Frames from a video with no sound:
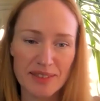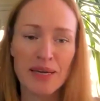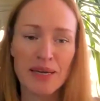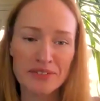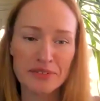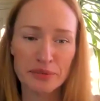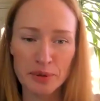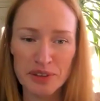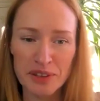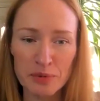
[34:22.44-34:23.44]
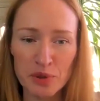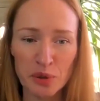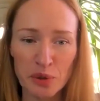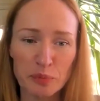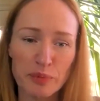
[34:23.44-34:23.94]
I had a full-time
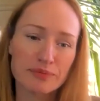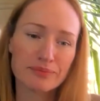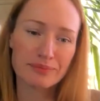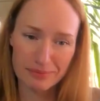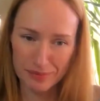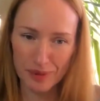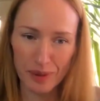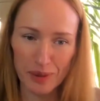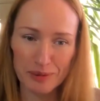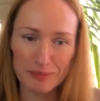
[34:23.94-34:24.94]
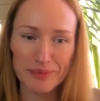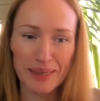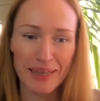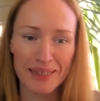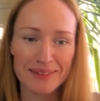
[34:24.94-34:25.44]
job,
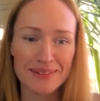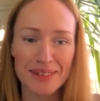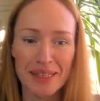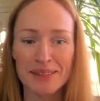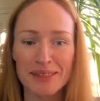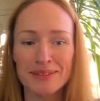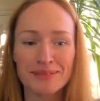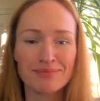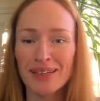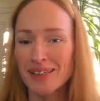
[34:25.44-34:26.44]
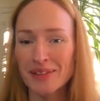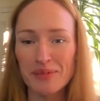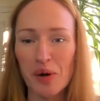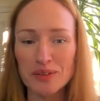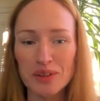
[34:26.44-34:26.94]
and then
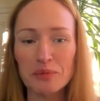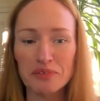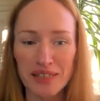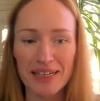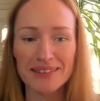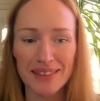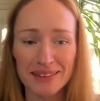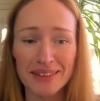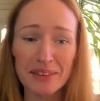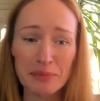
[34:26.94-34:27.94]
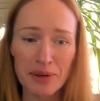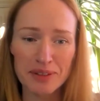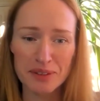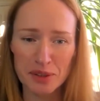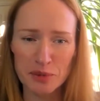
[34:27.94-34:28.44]
on top of that, I did the
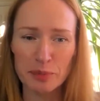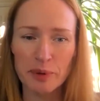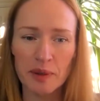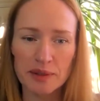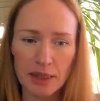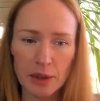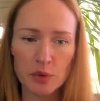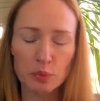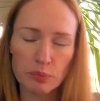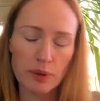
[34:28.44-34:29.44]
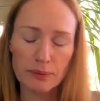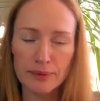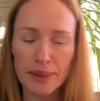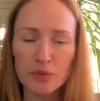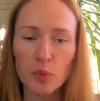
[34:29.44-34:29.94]
master's. But it
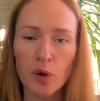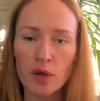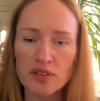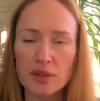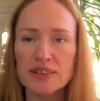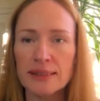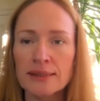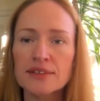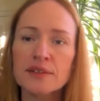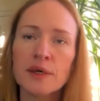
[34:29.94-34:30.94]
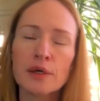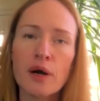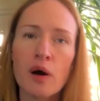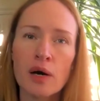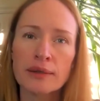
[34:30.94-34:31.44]
was, since there
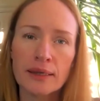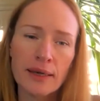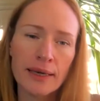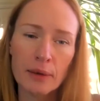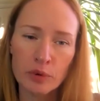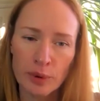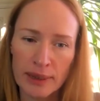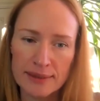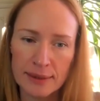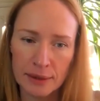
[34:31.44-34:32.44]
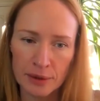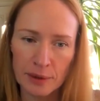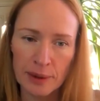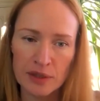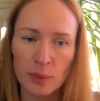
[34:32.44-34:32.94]
are, like Emanuele said
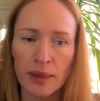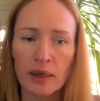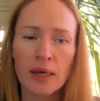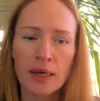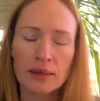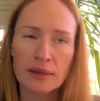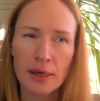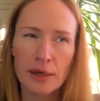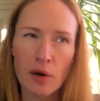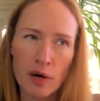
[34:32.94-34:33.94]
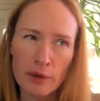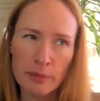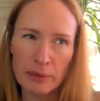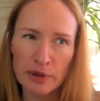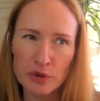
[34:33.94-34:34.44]
earlier as well, there are
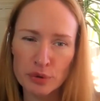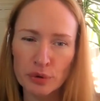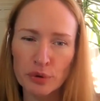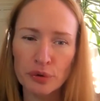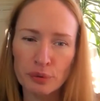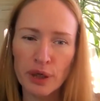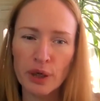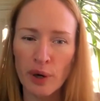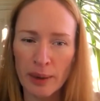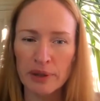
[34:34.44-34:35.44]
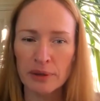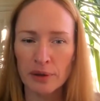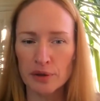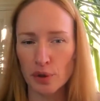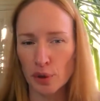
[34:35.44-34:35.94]
maybe 2-3
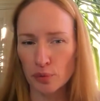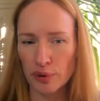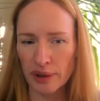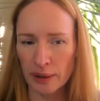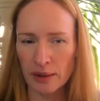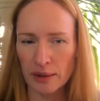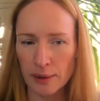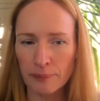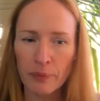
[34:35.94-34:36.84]
webinars a week